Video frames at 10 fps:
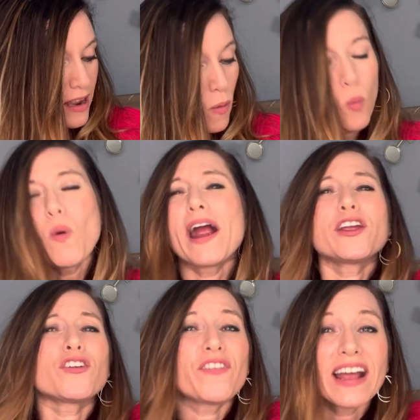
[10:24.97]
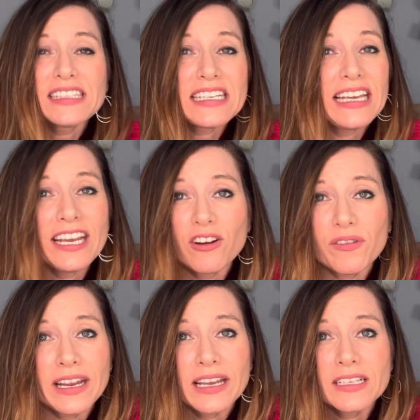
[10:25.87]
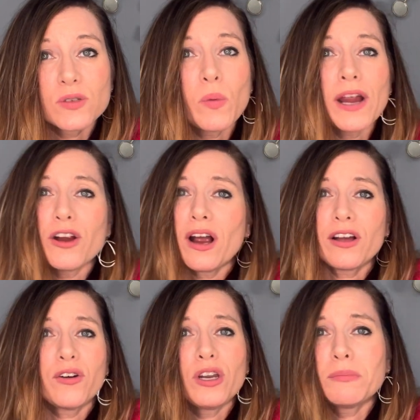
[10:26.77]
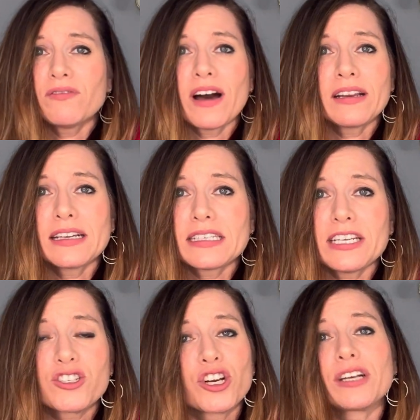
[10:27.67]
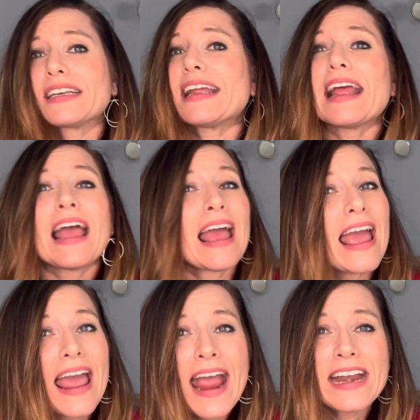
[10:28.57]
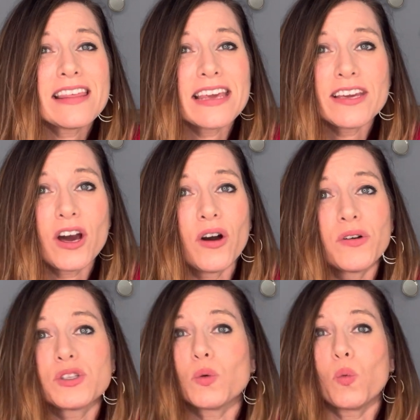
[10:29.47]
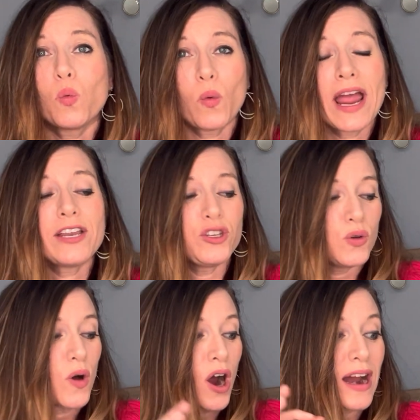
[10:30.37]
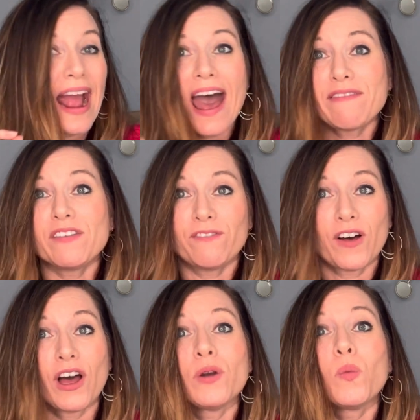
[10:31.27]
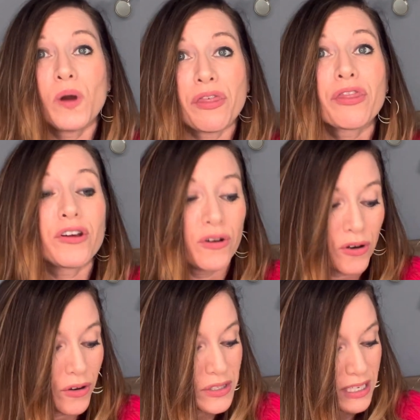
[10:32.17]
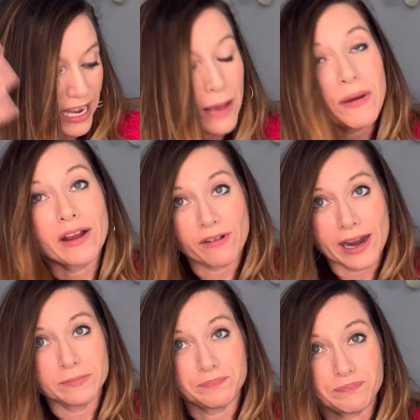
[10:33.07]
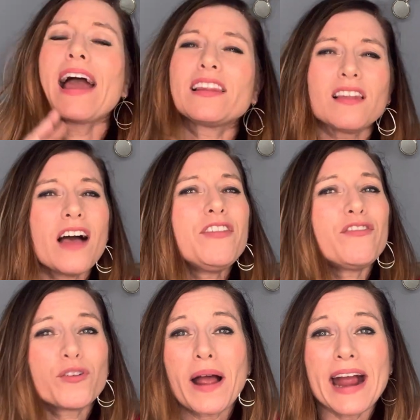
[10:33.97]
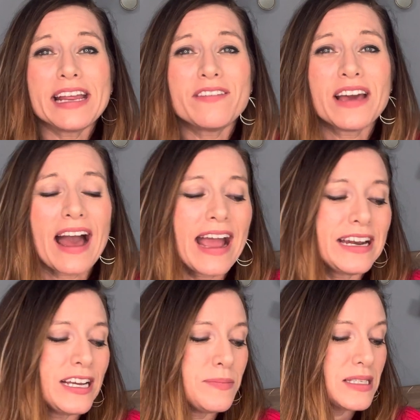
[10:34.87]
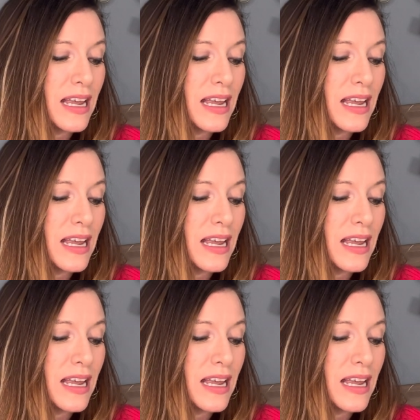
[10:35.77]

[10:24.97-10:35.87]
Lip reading: wear your fancy earrings, wear your Hakuna Vodka t-shirt. Anything goes when you are having fun with the girls. Am I right? I love the variety of the items.